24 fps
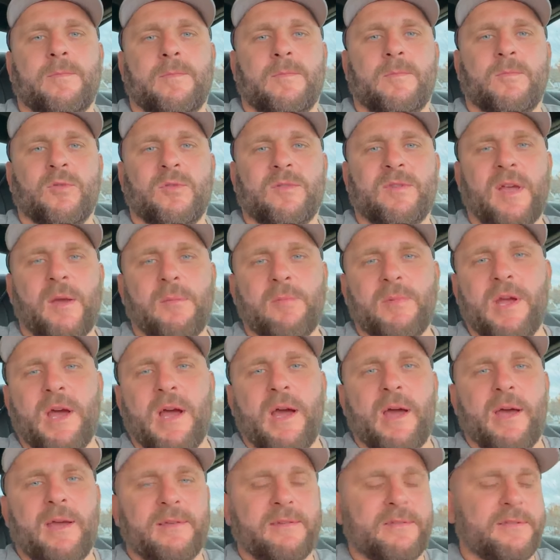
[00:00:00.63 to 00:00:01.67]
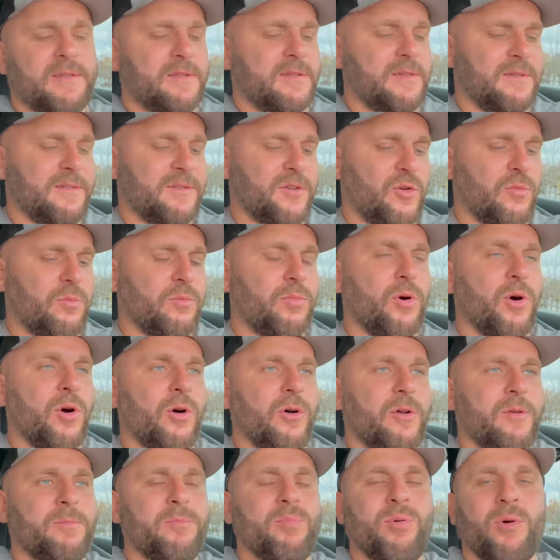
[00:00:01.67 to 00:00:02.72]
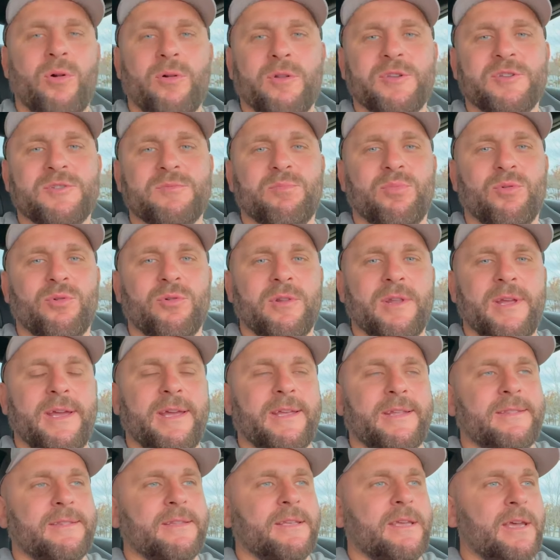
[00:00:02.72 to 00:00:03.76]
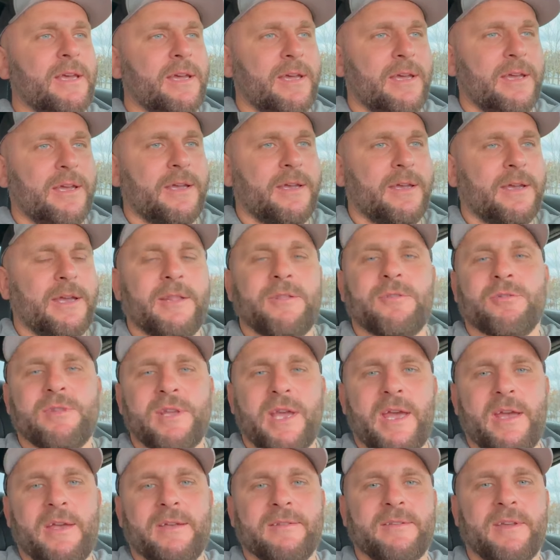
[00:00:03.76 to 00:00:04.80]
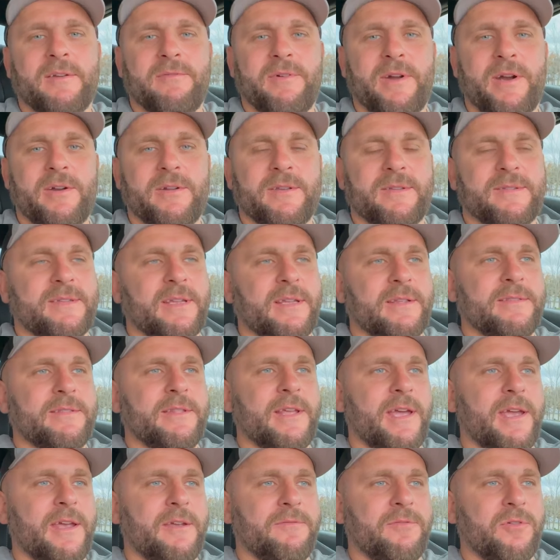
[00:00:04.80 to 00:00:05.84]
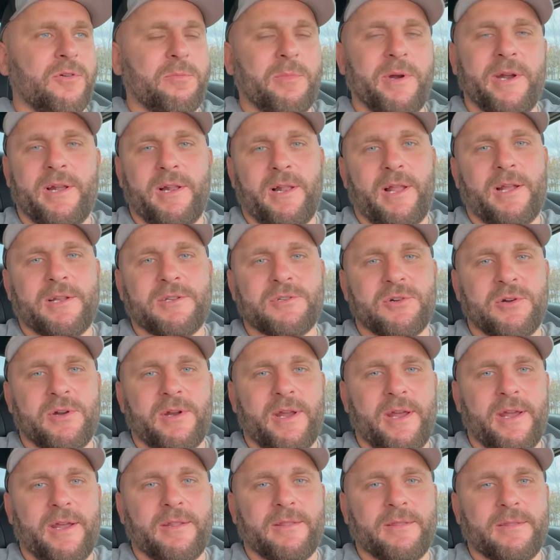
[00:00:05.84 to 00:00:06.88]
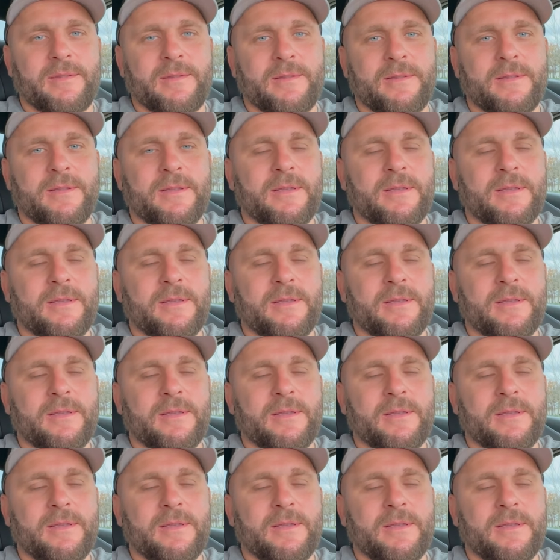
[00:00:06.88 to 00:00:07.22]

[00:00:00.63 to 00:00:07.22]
What's up, guys? This is your boy Polish Bullet, and today is a very sad day for my Elantra N.